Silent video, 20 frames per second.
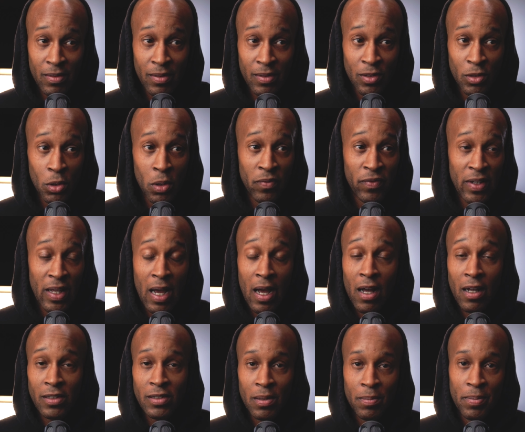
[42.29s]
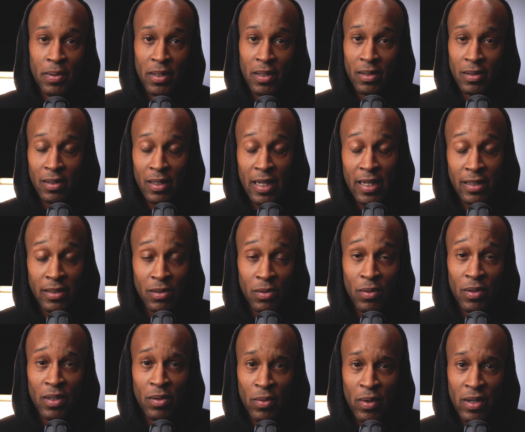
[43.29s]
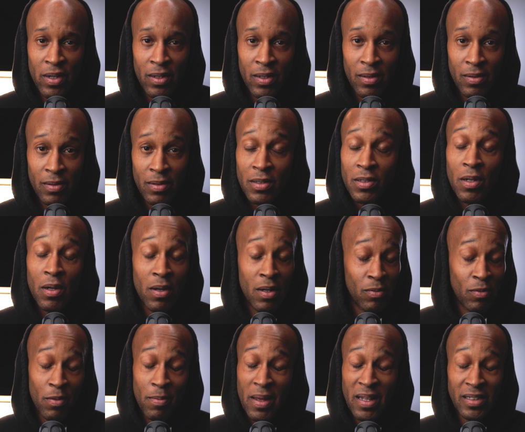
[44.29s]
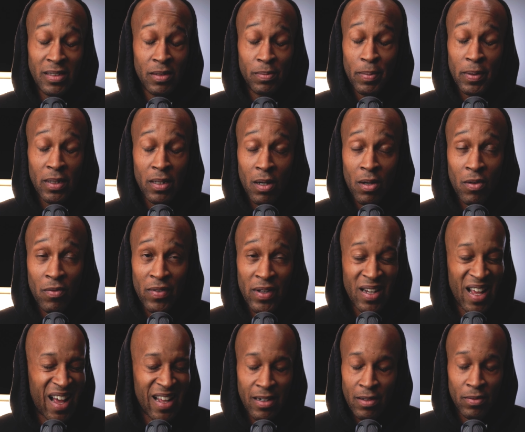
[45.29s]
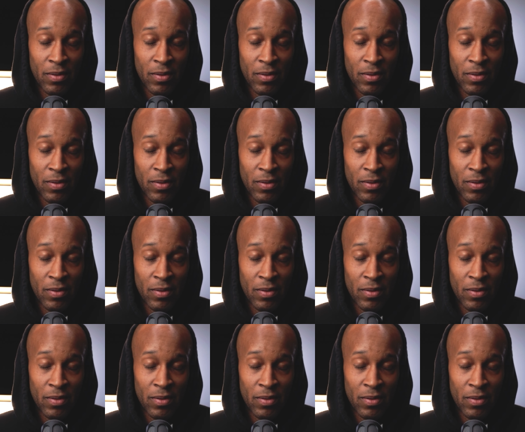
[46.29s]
And truthfully, I also put a link to it to where you could, you know what, we may just put the whole video.